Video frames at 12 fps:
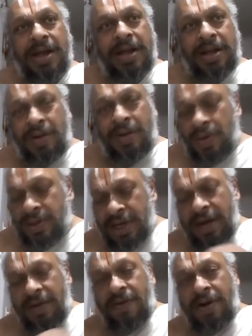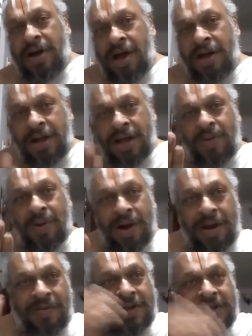Then once again we take
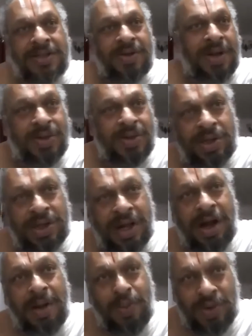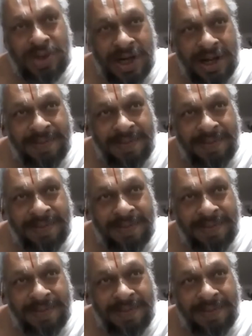water, which is known as Uttara Poshana.